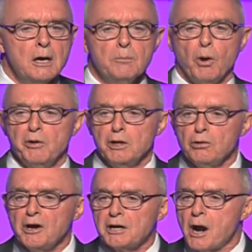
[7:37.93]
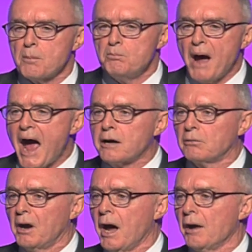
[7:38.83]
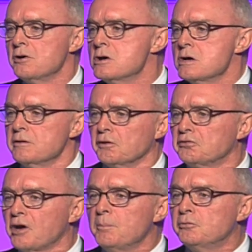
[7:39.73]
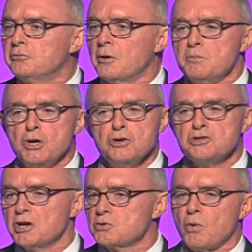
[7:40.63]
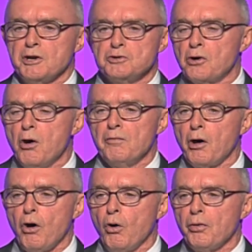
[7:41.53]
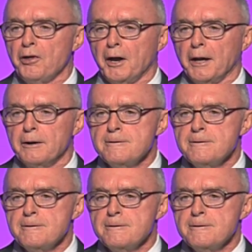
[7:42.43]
But when you look at our background, the substance abuse is what drove the whole thing.